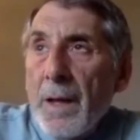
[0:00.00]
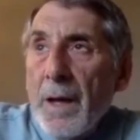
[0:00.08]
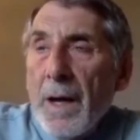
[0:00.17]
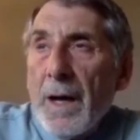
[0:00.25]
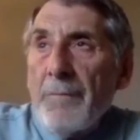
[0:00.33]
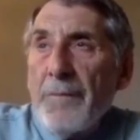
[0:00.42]

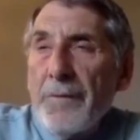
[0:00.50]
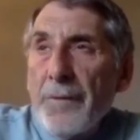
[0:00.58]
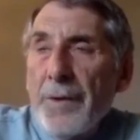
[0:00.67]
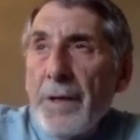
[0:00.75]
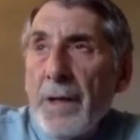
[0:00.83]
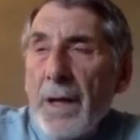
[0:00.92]
I'm
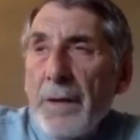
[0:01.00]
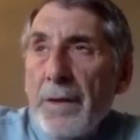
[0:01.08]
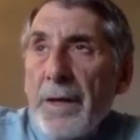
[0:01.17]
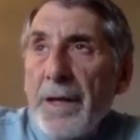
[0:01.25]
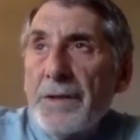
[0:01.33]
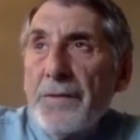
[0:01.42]
free.
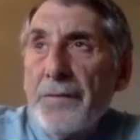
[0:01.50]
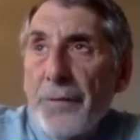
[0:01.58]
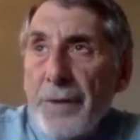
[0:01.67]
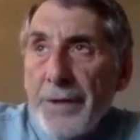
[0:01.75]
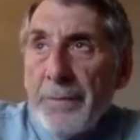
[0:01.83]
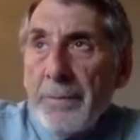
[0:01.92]
It's
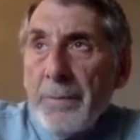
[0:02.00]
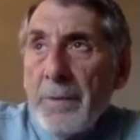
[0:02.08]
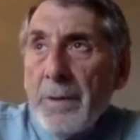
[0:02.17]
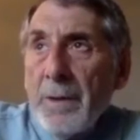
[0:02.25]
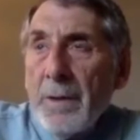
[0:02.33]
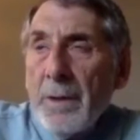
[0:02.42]
freedom
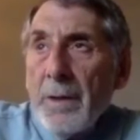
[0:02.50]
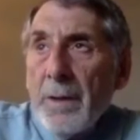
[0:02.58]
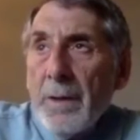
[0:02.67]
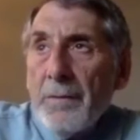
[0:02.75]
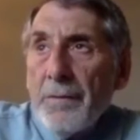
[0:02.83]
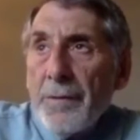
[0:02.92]

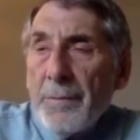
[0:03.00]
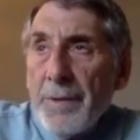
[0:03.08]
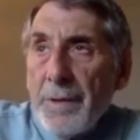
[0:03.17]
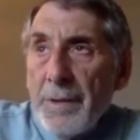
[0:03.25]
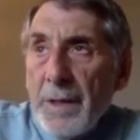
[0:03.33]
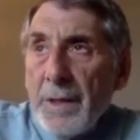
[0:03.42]
from the
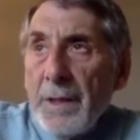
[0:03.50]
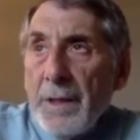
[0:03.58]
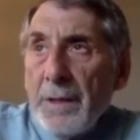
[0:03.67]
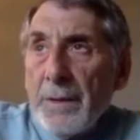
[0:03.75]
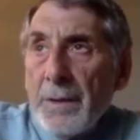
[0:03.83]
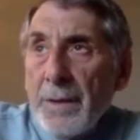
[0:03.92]

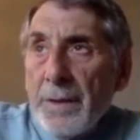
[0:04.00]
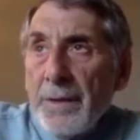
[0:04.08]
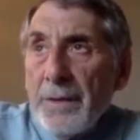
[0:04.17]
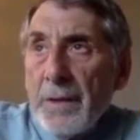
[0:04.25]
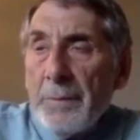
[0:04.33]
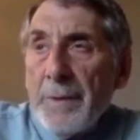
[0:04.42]
need
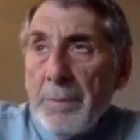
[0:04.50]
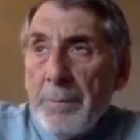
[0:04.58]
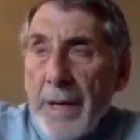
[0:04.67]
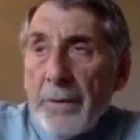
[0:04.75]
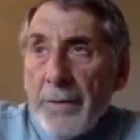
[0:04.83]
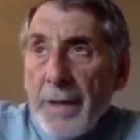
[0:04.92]
to be
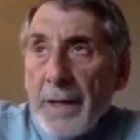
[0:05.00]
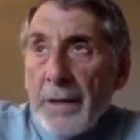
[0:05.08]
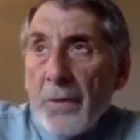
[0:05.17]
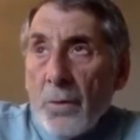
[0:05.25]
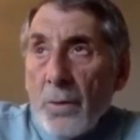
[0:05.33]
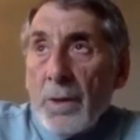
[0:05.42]
better
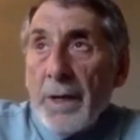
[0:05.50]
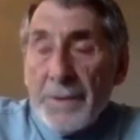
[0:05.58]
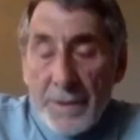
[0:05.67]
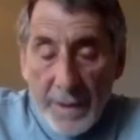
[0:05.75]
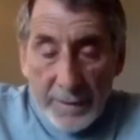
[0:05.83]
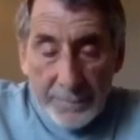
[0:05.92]
than or less
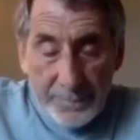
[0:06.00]
than.